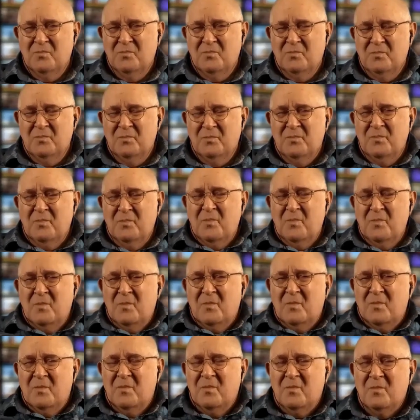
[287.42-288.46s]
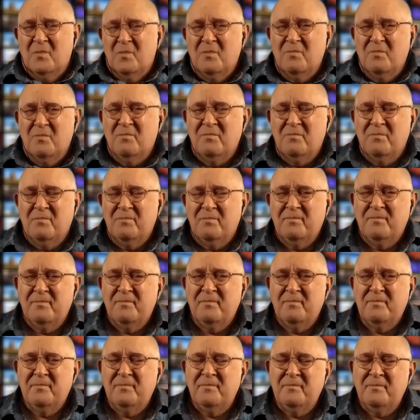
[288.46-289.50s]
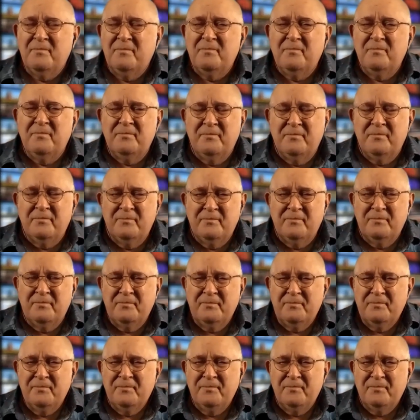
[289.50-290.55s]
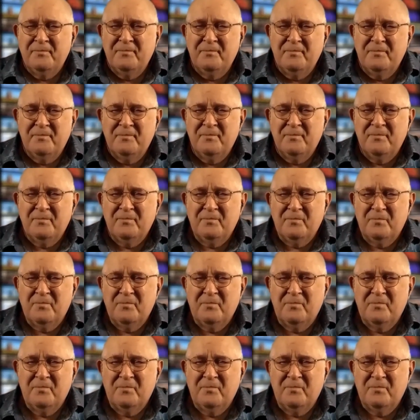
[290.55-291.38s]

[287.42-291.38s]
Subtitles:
This person isn't speaking.